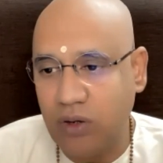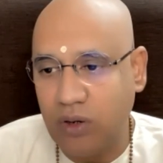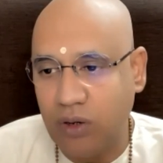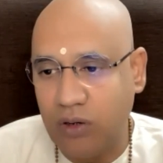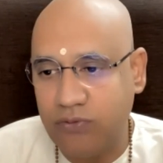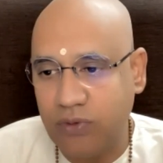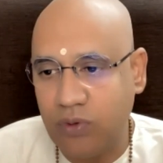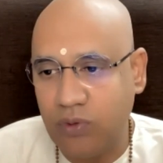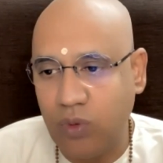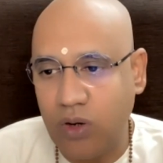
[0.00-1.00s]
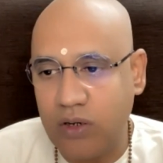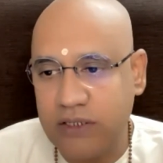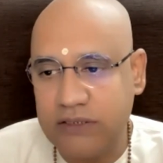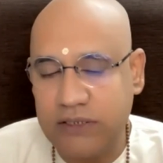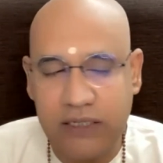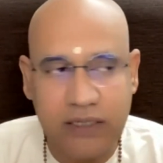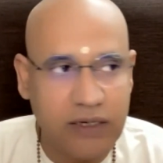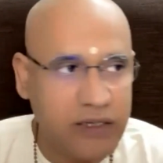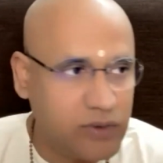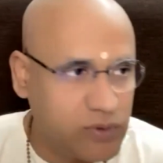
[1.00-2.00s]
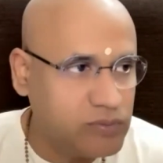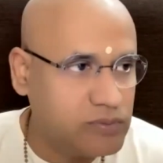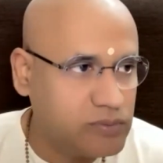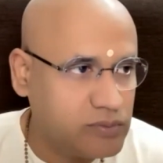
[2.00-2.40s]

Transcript: of what is entering you.